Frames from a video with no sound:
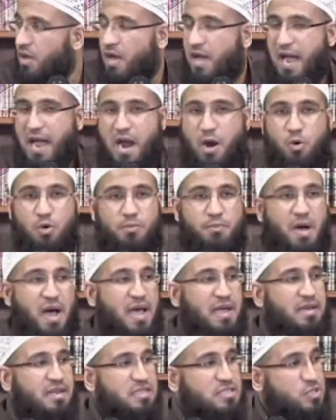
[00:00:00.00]
Our mind
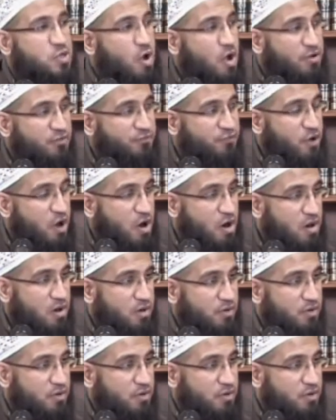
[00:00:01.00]
has gone far,